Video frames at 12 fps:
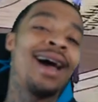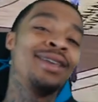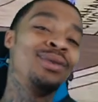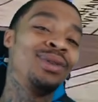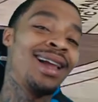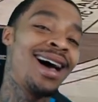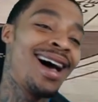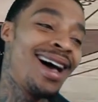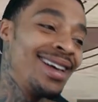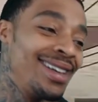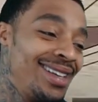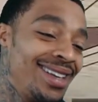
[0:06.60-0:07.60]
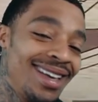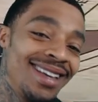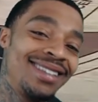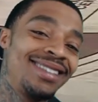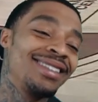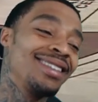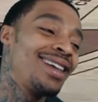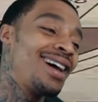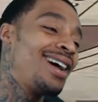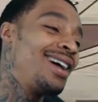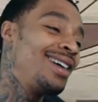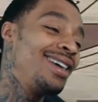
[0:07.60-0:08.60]
you lie? It's
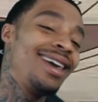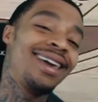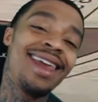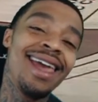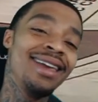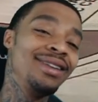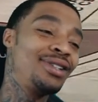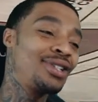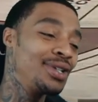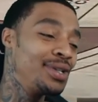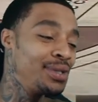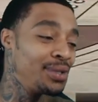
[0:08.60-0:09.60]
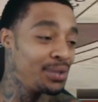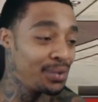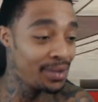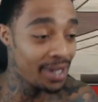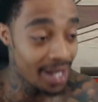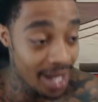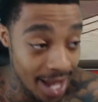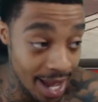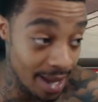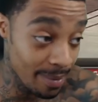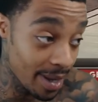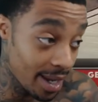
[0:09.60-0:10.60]
July. It ain't June.
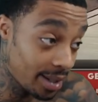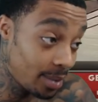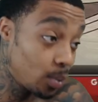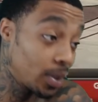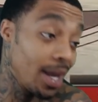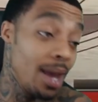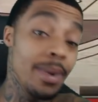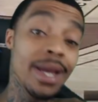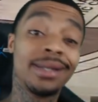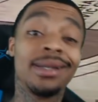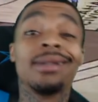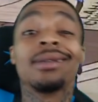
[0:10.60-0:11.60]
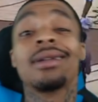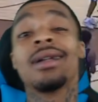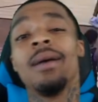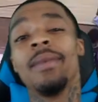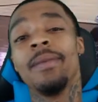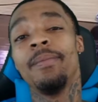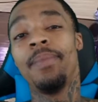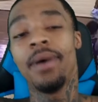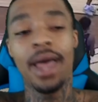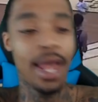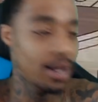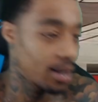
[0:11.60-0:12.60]
Hey, man. The NBA season coming
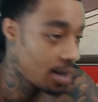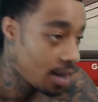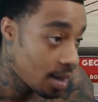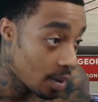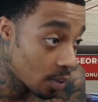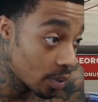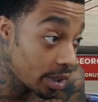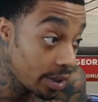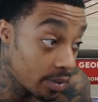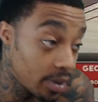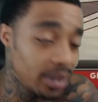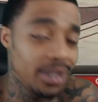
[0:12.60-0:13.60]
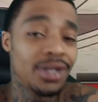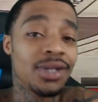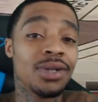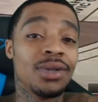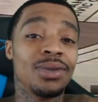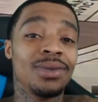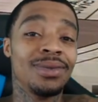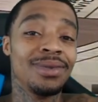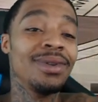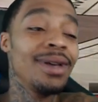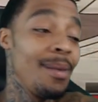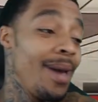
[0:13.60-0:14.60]
back really, really soon.
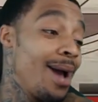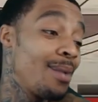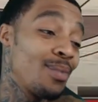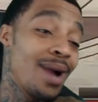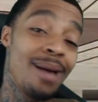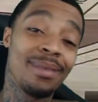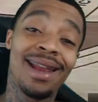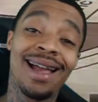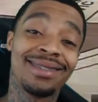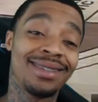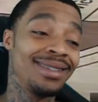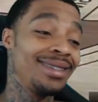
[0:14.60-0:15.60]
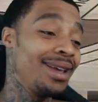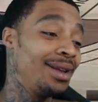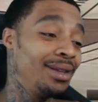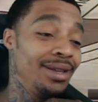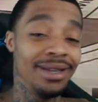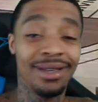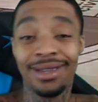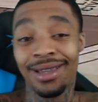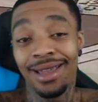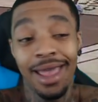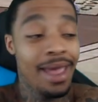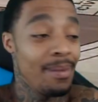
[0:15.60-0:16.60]
Man, I'm rhyming accidentally.
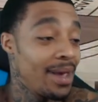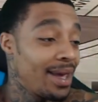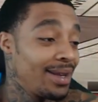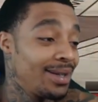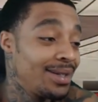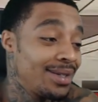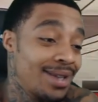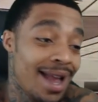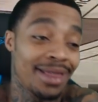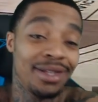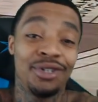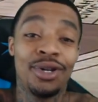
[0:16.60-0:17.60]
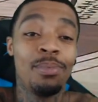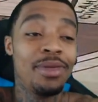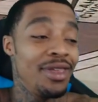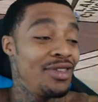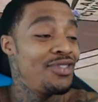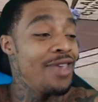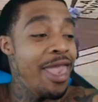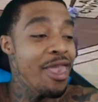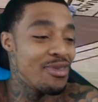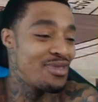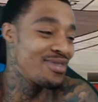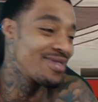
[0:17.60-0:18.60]
Hey, man. Just got the drip
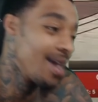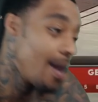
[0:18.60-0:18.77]
disease.